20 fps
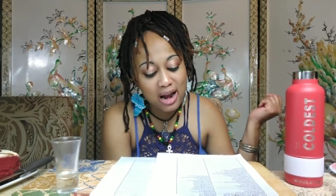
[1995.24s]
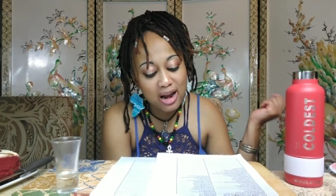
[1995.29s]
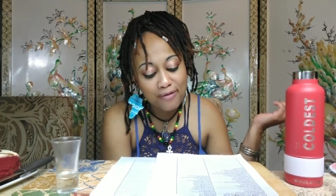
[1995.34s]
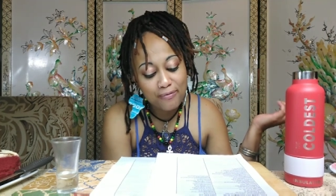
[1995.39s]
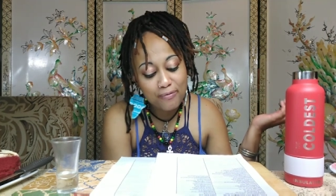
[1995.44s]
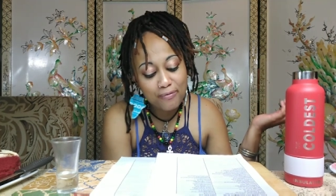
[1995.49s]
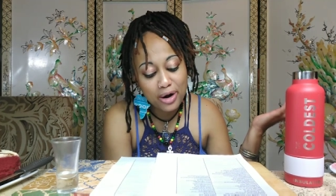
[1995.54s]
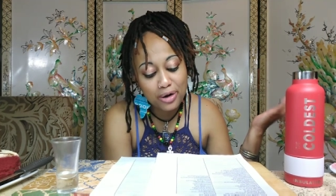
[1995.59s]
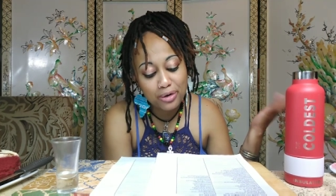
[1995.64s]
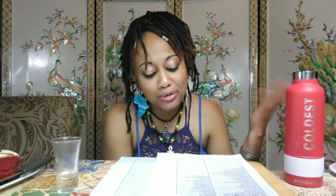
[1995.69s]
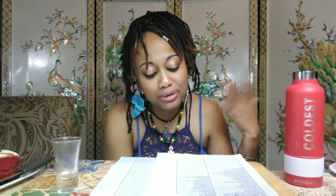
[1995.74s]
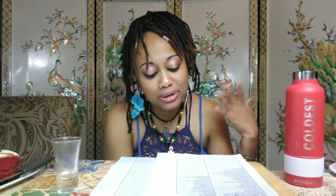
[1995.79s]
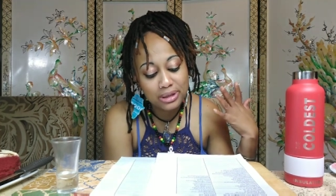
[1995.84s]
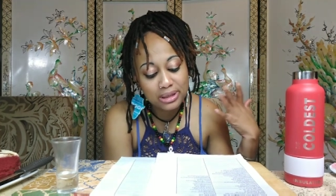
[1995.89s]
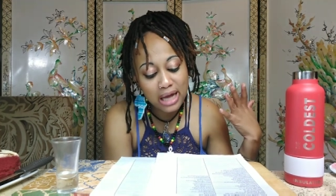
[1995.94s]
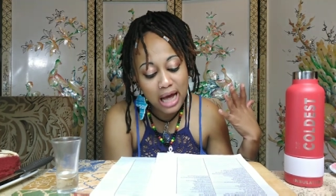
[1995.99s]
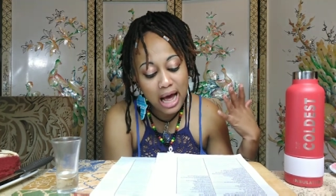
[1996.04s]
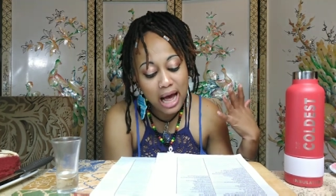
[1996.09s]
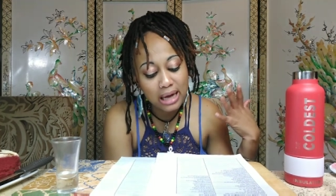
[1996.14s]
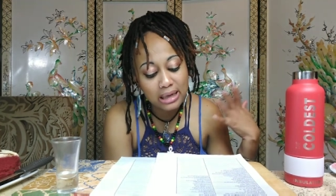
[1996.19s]
I Love Brand
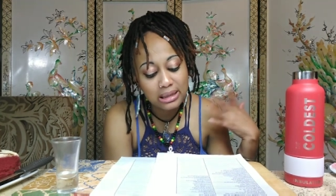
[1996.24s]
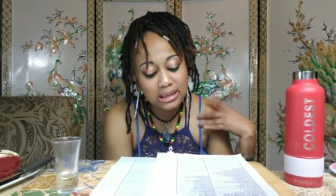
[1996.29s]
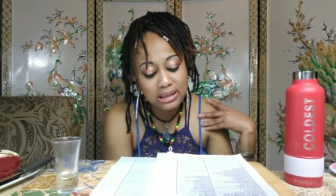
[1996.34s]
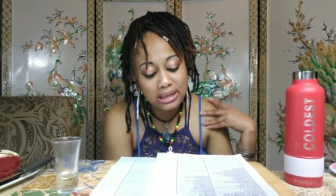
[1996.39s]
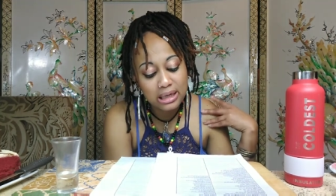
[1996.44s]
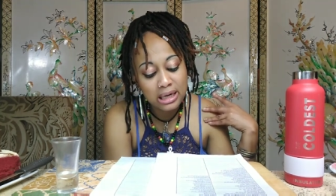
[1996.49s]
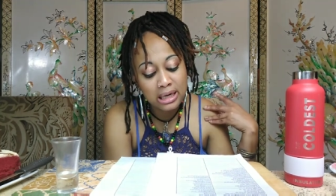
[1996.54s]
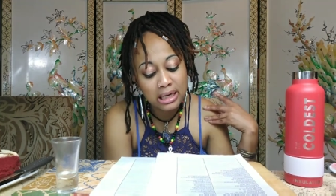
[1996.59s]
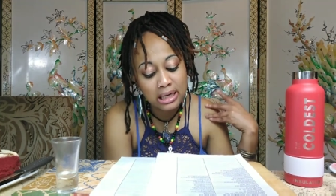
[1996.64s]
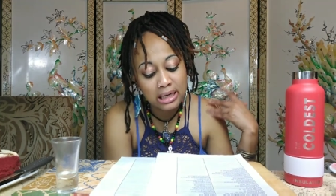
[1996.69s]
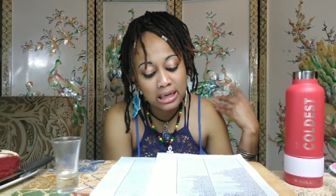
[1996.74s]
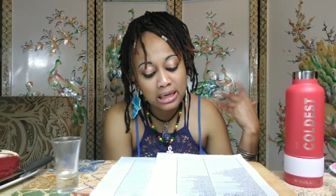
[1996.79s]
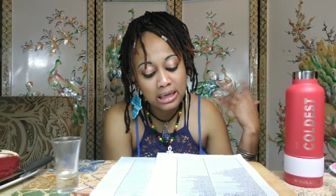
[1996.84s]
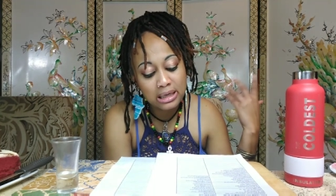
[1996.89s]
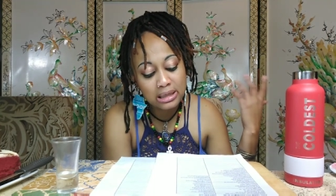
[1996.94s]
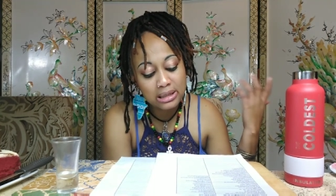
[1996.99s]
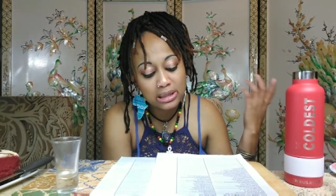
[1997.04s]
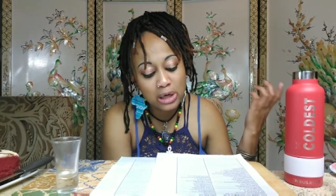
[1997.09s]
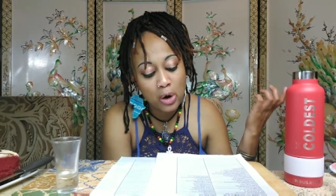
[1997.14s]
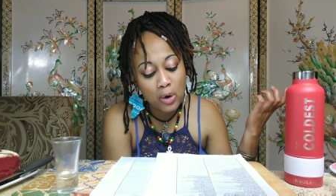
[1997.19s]
New Socks
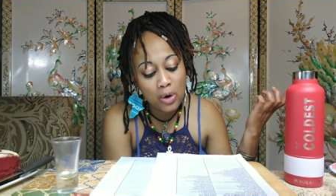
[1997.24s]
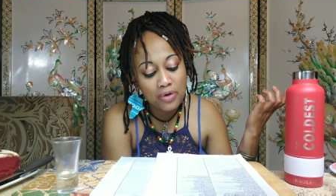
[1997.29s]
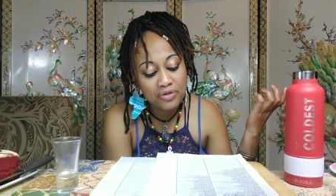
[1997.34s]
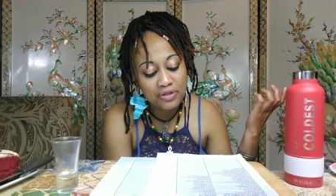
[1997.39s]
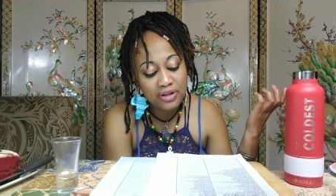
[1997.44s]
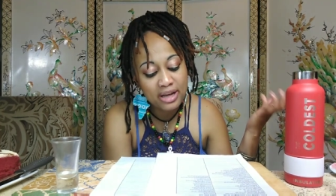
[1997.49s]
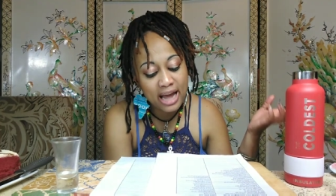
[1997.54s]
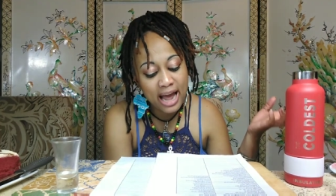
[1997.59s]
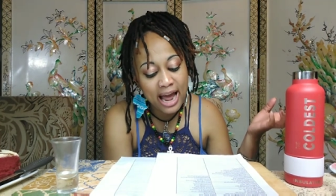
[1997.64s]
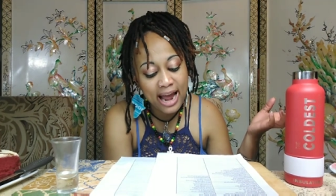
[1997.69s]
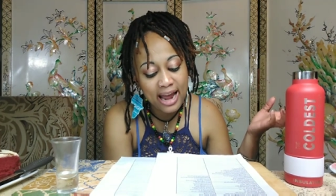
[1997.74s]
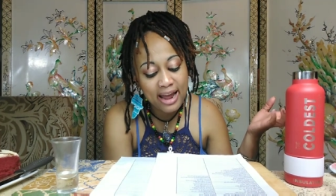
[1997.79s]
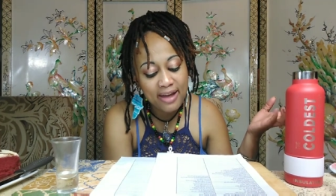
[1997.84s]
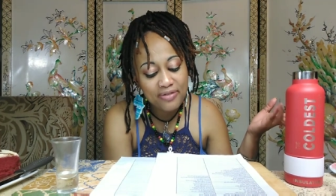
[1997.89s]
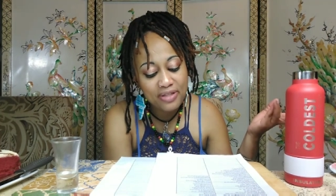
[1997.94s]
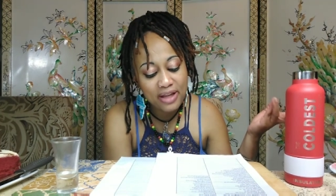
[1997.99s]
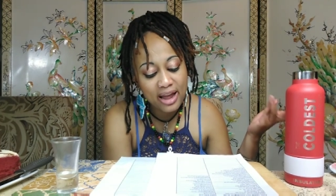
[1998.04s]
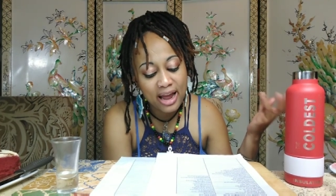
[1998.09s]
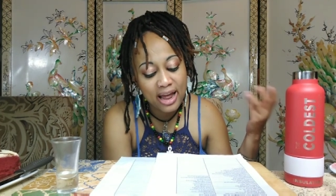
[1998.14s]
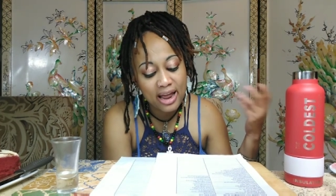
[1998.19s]
is on the
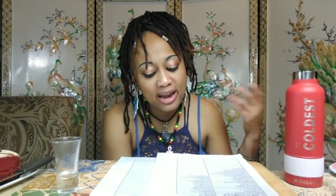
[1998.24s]
8th,